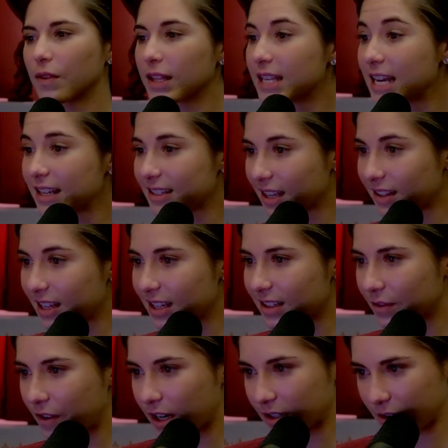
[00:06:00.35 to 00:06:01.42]
He said this,
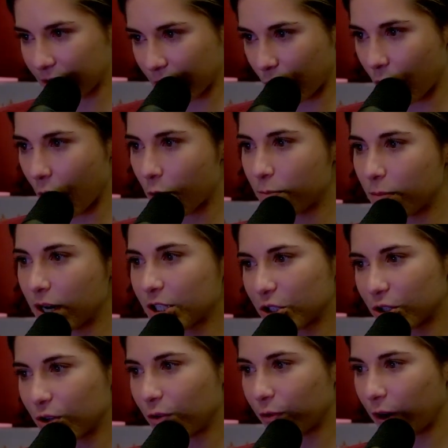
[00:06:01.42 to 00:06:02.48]
in fact, another quote, much
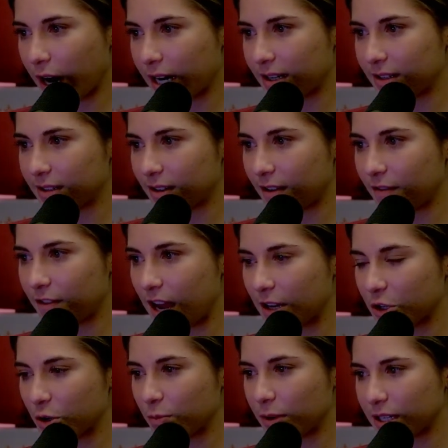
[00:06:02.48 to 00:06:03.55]
too frightened of that
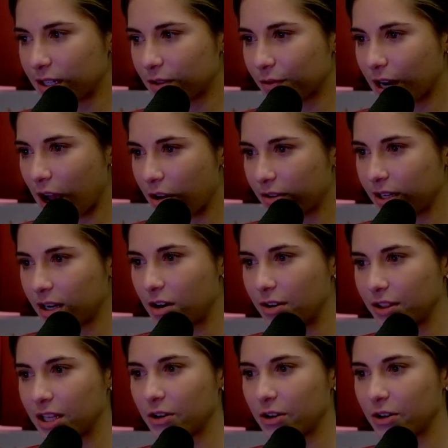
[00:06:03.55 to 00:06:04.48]
tremendous reality on the